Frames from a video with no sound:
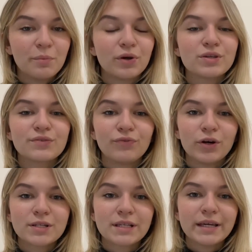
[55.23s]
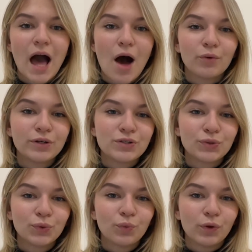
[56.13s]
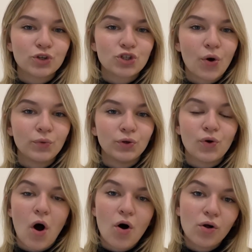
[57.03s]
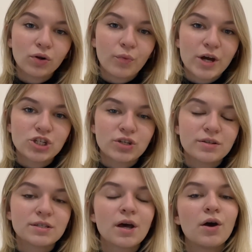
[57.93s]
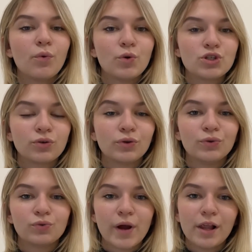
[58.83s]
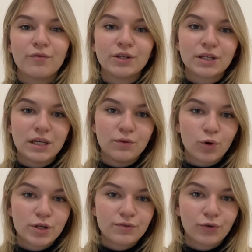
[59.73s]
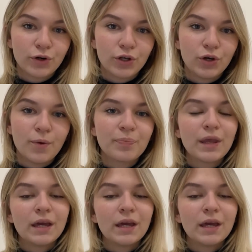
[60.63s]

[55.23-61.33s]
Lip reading: because firstly, our tool will show you all questions which include relevant keywords for you.